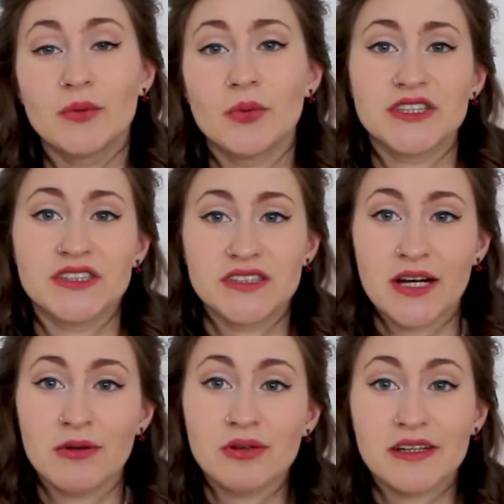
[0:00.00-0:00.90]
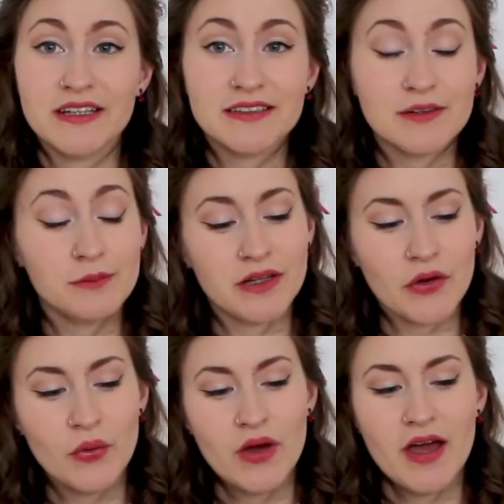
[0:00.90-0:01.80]
which I will link down
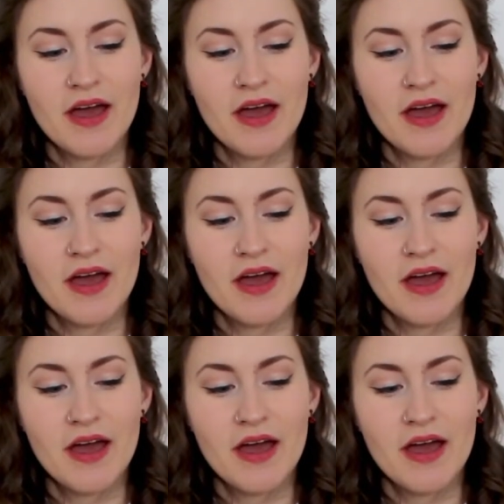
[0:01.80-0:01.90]
below,